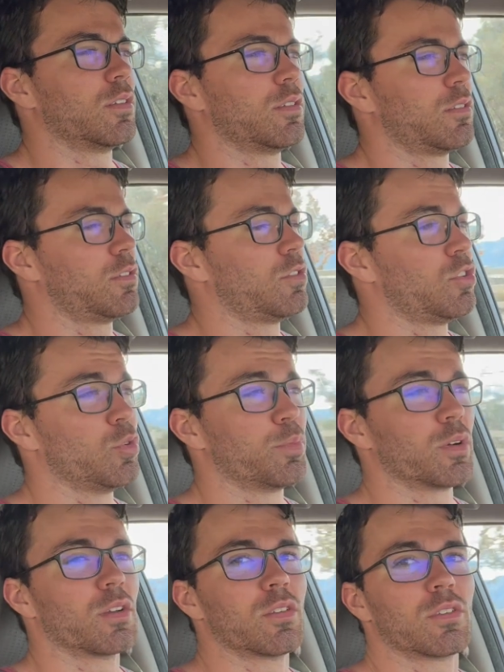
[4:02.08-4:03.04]

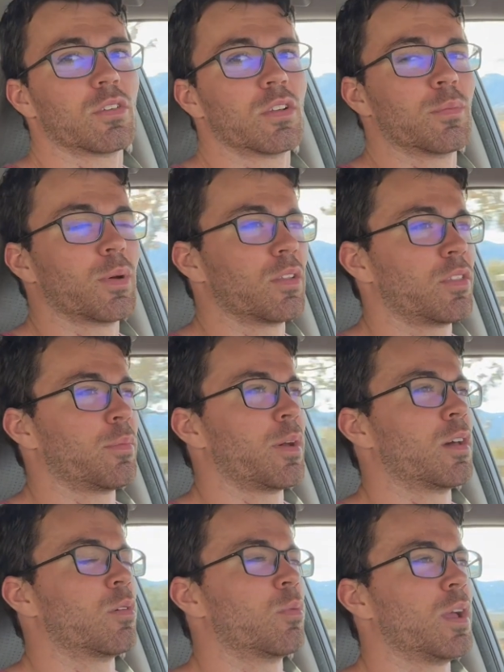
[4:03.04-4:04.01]
super concerned about the
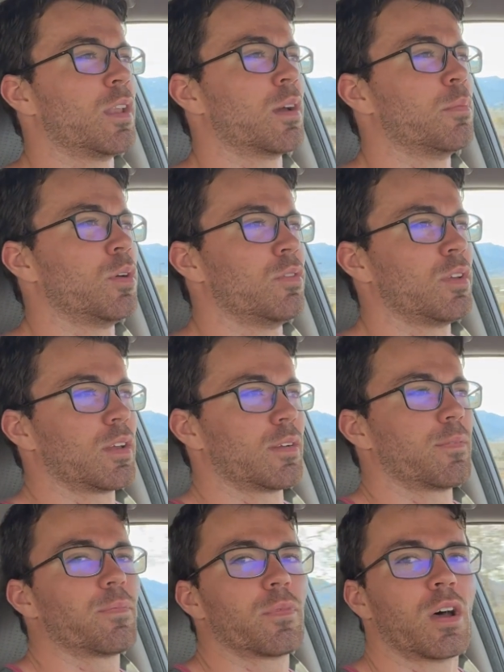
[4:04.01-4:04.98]
amount of weight I'm
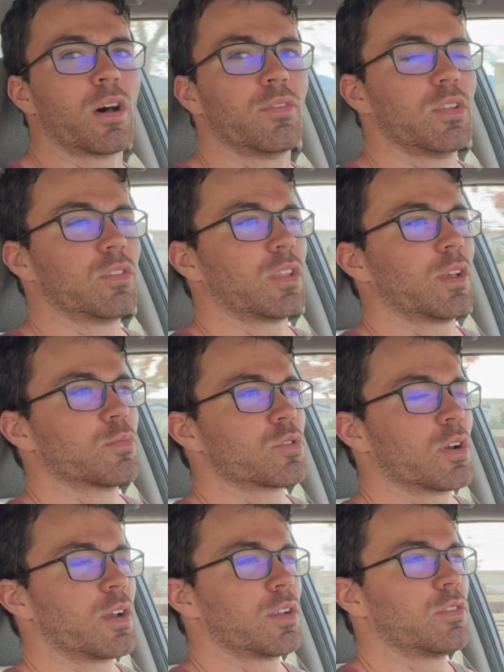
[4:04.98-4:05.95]
moving. Obviously I'm
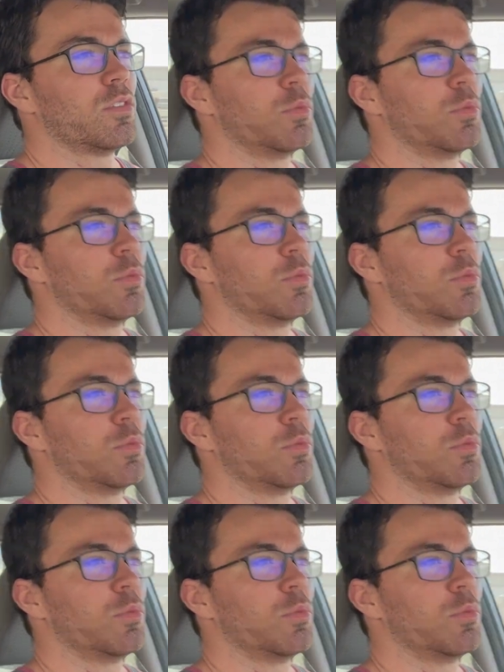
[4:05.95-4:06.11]
trying to